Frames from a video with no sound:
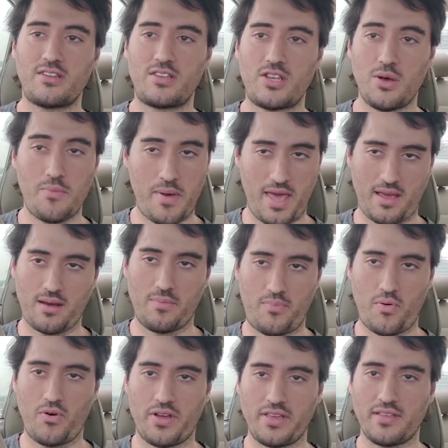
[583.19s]
to make a
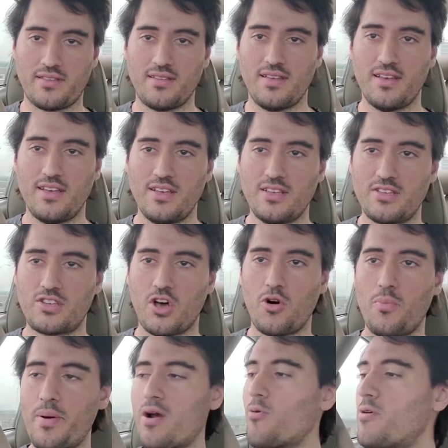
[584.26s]
point. So
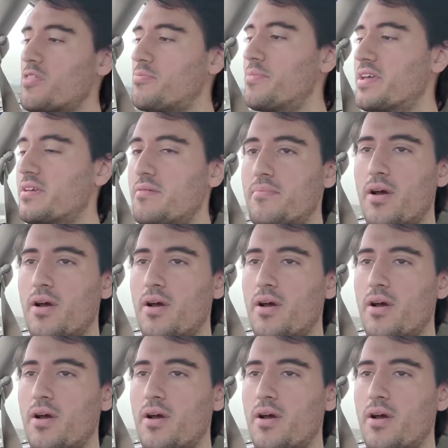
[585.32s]
bear with me.